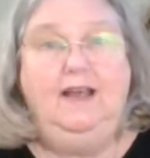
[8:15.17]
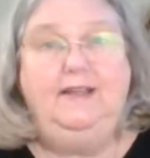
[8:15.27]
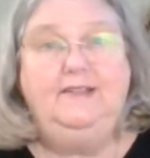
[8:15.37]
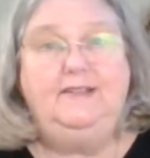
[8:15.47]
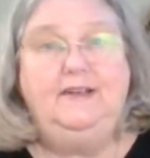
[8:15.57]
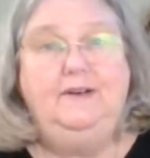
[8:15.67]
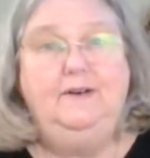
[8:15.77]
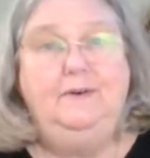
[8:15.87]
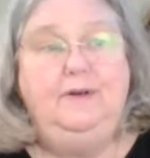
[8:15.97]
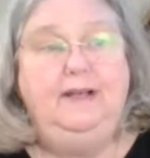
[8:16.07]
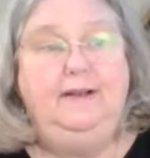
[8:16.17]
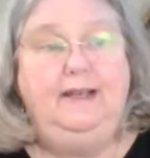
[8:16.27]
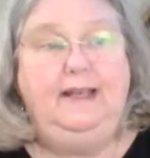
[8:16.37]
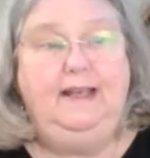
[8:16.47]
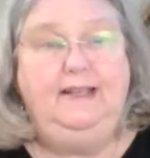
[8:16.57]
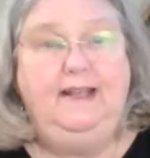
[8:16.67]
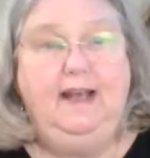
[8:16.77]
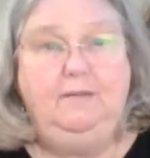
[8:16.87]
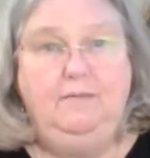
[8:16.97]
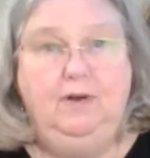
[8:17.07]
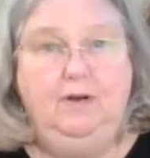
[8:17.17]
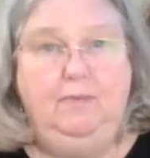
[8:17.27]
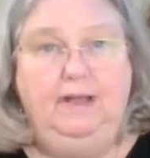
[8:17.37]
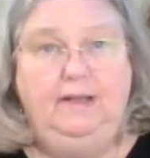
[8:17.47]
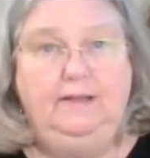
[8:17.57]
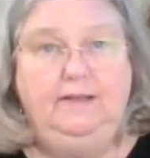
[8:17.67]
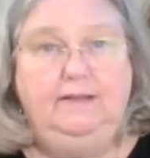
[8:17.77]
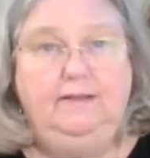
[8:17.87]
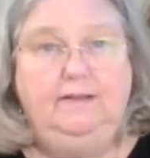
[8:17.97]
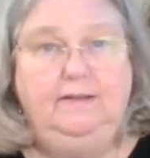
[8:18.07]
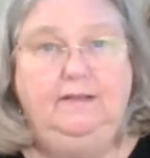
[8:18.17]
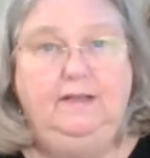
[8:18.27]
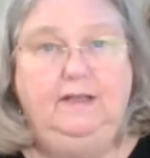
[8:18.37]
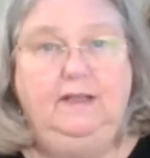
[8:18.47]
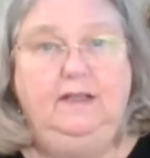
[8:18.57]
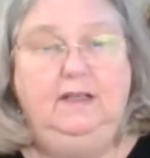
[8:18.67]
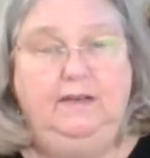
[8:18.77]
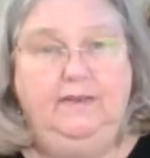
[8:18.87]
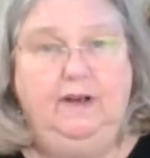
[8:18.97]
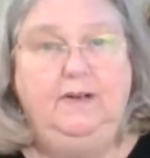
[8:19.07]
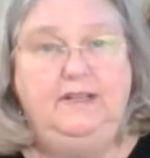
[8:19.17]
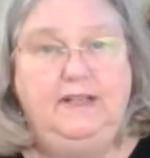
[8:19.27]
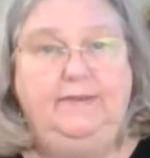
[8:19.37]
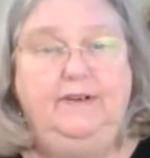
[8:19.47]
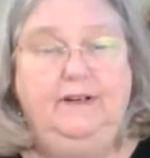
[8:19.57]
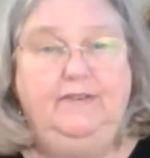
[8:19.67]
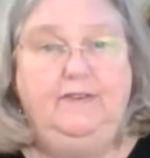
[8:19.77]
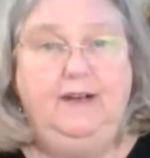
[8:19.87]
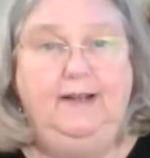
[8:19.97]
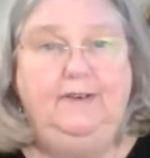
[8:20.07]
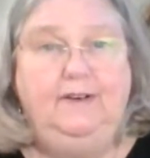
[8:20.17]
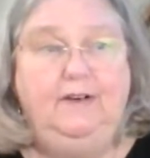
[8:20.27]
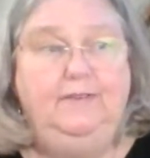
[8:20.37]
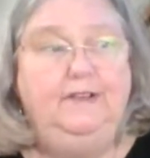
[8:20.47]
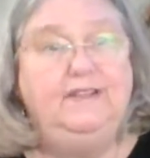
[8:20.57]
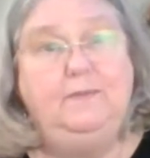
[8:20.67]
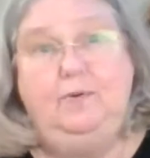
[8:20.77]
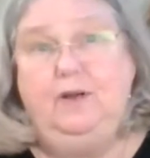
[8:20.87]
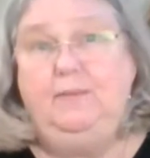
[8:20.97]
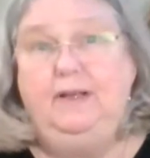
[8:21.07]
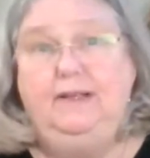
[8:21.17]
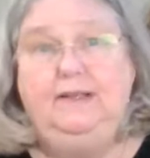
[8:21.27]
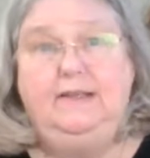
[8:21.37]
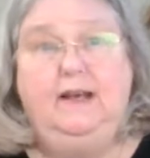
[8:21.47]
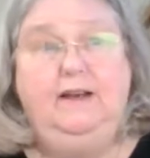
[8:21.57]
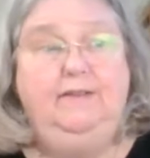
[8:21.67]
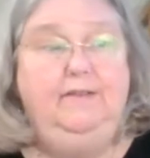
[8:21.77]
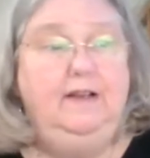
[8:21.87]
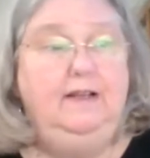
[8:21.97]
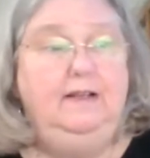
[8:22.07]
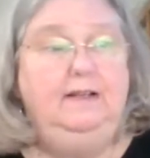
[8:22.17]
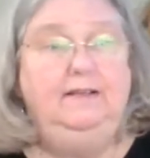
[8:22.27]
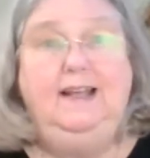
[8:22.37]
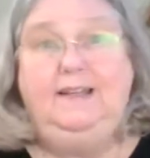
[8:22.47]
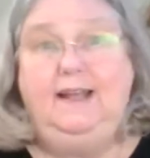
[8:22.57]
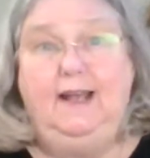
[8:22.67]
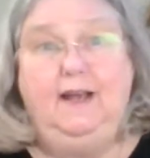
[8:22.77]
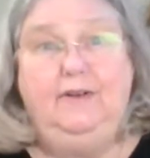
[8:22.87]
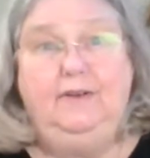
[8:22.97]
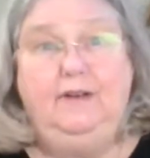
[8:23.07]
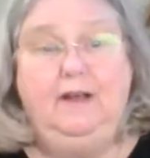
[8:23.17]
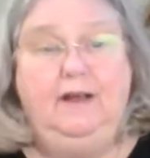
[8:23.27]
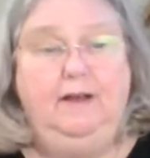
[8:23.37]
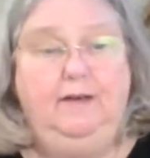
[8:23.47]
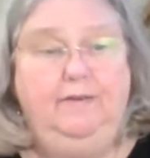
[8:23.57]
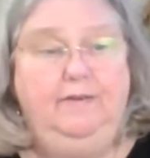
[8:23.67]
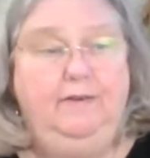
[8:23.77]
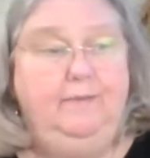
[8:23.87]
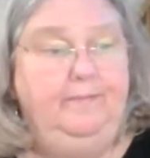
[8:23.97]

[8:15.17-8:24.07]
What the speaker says: And so in that moment of always, never, and forever, of disappointment, of letdown, of